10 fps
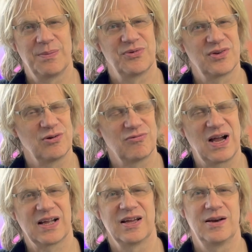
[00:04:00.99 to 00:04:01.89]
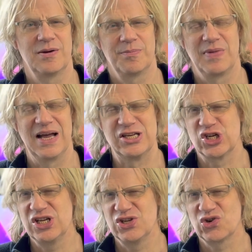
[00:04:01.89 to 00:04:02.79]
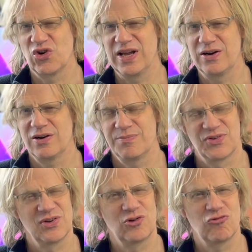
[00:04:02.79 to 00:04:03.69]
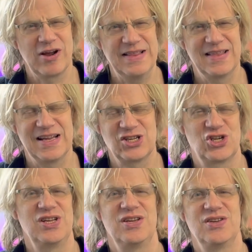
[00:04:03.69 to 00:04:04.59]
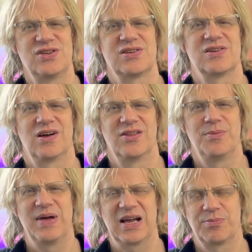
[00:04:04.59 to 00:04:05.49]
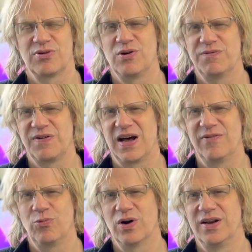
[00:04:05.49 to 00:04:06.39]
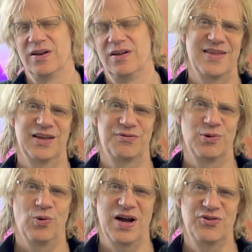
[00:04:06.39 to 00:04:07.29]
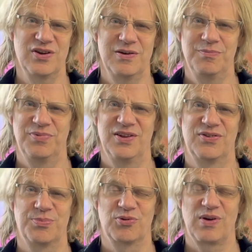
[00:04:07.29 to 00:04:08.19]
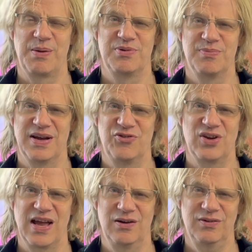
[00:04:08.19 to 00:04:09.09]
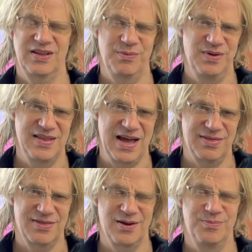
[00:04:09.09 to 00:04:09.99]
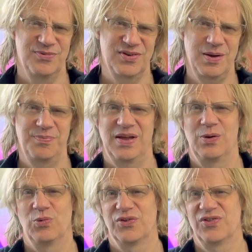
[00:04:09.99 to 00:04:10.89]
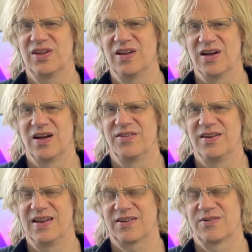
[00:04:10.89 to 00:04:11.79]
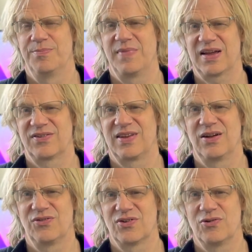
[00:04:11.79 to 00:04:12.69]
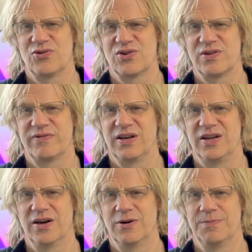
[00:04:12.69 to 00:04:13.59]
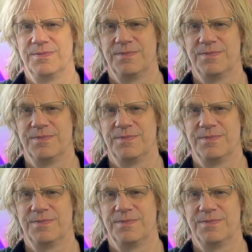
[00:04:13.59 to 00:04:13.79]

I'm still rocking my cheese grater. I'm still grating that cheese on the Mac Pro 5.1. Thanks for watching. Please subscribe to my channel. Give me that thumbs up and we'll see you on the next Mac Sound Solutions video.